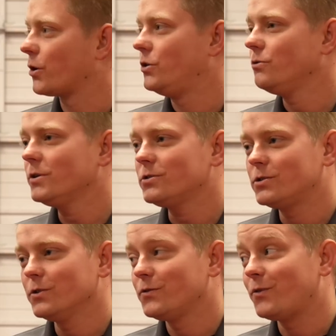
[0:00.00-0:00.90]
mark. You can
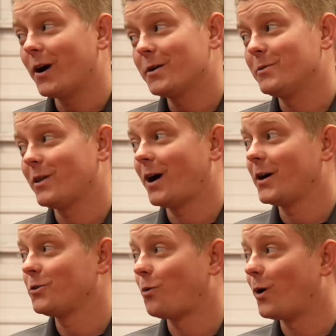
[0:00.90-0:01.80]
still find them in the
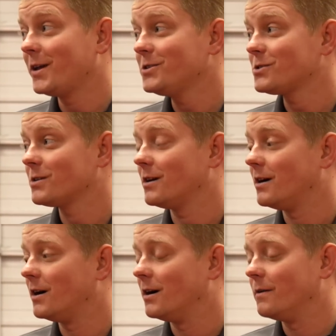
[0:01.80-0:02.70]
high 20s,
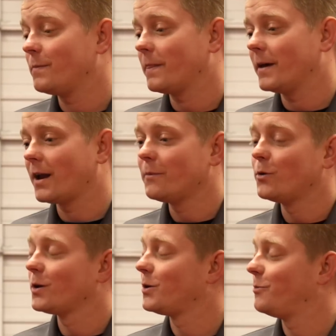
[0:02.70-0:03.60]
and I'm
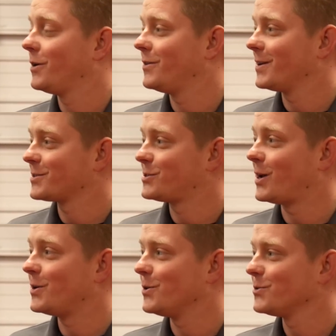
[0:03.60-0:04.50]
willing to bet in the next
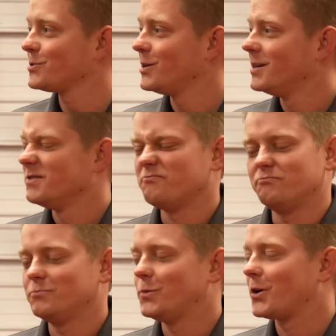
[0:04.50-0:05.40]
10 years,
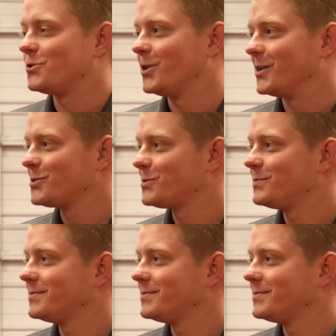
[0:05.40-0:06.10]
not a chance.